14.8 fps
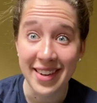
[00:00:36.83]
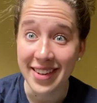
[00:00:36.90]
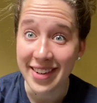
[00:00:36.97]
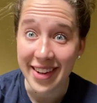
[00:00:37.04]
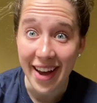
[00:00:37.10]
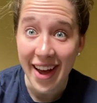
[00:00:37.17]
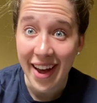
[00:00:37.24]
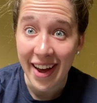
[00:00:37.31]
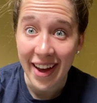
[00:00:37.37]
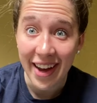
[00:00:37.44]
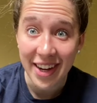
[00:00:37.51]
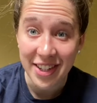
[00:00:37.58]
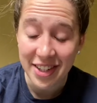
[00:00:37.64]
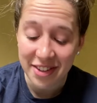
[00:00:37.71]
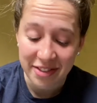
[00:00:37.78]
duh,
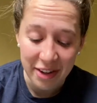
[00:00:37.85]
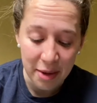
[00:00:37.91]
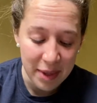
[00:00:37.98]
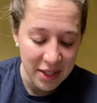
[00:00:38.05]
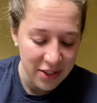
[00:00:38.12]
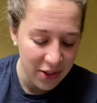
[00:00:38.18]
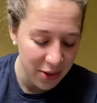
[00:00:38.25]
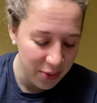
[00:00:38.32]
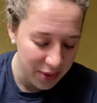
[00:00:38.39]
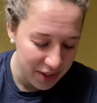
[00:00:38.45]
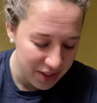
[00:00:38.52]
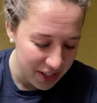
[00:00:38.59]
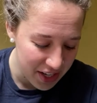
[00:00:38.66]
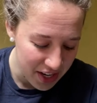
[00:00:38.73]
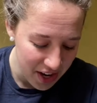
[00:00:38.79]
I should film it so the
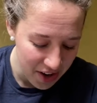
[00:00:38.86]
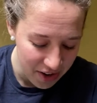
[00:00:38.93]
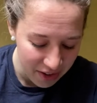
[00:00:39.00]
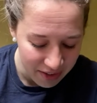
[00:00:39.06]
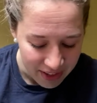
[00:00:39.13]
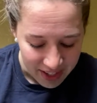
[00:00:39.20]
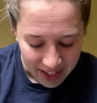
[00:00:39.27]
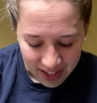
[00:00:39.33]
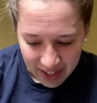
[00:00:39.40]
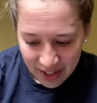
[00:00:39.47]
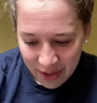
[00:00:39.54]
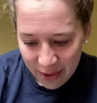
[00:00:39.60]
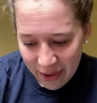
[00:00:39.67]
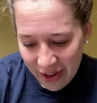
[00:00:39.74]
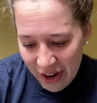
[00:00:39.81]
world can know
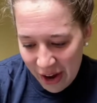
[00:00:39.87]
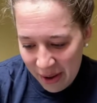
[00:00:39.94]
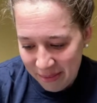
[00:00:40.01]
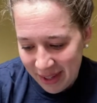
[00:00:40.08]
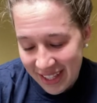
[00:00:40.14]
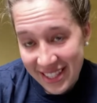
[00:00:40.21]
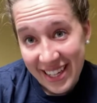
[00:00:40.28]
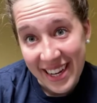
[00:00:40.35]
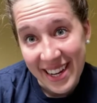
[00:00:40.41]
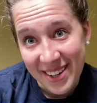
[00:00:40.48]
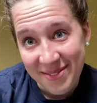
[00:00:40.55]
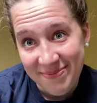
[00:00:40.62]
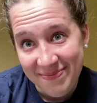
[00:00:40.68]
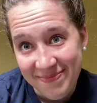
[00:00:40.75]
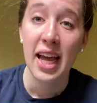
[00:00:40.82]
what a hot mess I
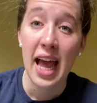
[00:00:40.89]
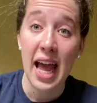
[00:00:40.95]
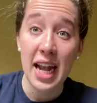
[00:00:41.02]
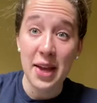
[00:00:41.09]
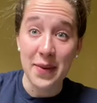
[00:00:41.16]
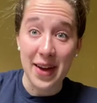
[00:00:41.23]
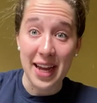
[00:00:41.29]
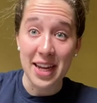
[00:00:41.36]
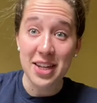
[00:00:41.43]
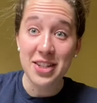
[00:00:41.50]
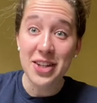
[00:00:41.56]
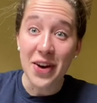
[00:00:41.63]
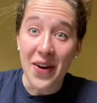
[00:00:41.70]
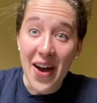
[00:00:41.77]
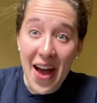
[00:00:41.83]
am. Anyway,
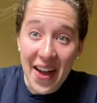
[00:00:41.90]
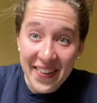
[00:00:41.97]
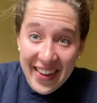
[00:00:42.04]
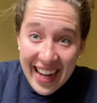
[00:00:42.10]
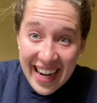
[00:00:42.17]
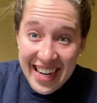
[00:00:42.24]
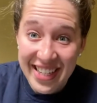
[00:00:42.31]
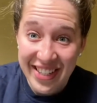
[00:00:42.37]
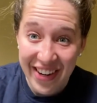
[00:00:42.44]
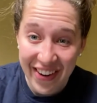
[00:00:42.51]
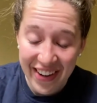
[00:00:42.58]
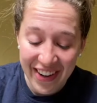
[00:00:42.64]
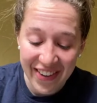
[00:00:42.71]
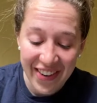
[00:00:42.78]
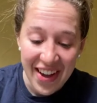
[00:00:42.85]
so I'm gonna show
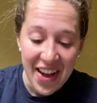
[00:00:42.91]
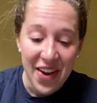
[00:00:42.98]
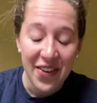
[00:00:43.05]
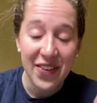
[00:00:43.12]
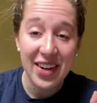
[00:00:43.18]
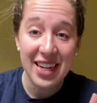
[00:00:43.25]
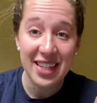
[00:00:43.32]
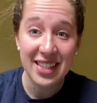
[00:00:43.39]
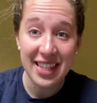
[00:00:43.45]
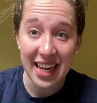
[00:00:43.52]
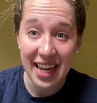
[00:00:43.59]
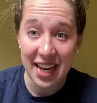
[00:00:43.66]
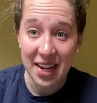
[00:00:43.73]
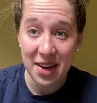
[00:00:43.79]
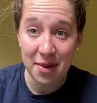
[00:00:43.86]
you what is
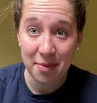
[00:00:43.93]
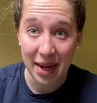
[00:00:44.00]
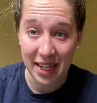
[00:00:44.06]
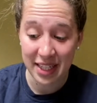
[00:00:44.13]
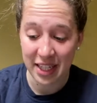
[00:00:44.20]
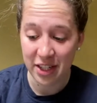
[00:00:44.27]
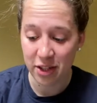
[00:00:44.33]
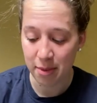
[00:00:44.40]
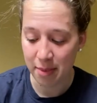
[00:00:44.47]
in my teacher